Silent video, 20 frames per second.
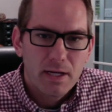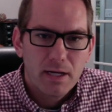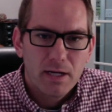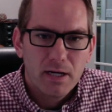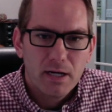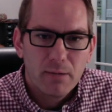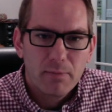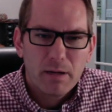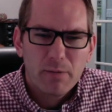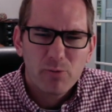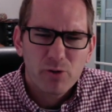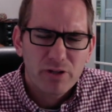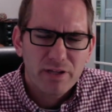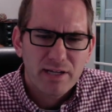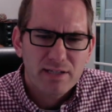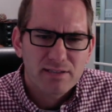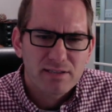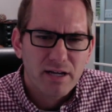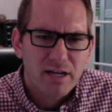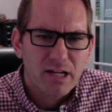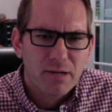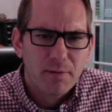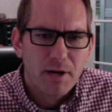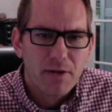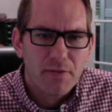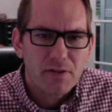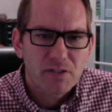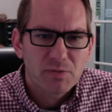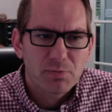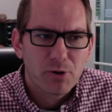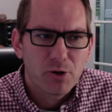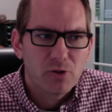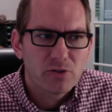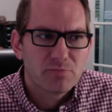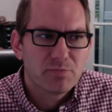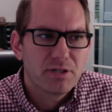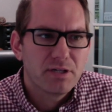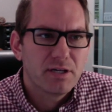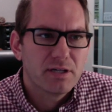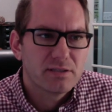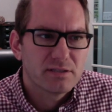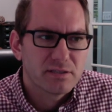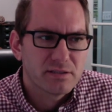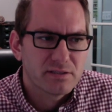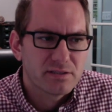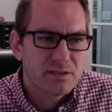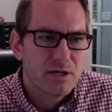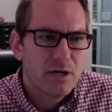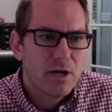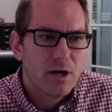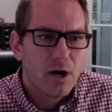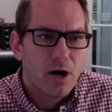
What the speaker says: I'm really excited about this post because it's